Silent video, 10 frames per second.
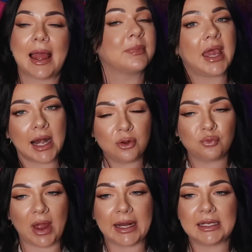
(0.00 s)
I'm getting
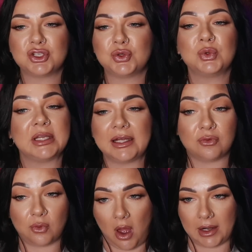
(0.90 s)
ready to
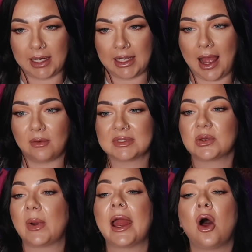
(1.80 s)
leave Ronnie now,
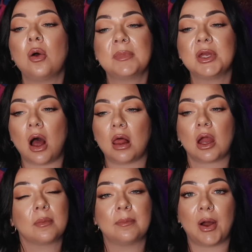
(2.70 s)
so I hope y'all
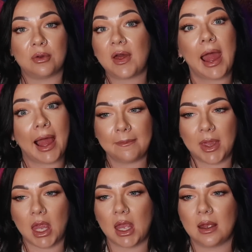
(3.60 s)
are both
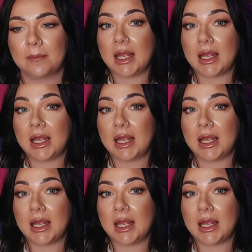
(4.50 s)
happy.